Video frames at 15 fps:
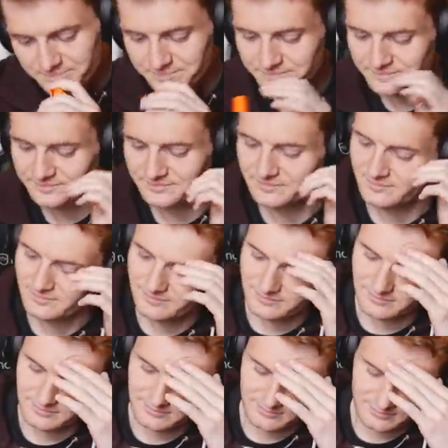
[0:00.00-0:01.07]

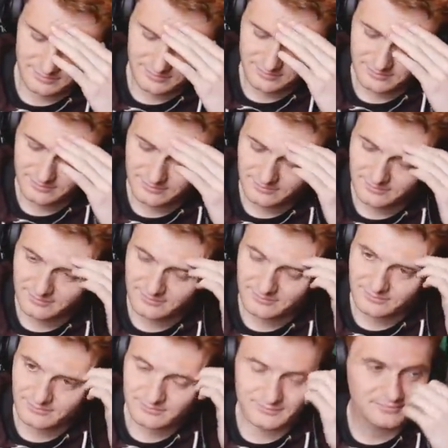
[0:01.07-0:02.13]

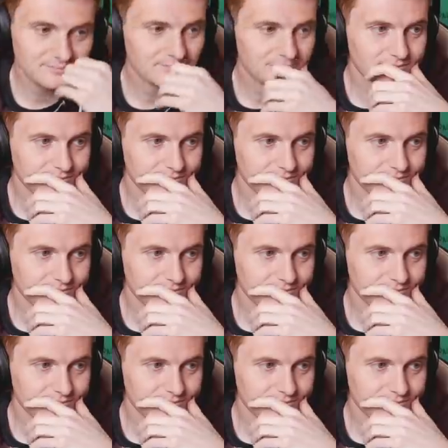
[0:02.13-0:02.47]
(not speaking)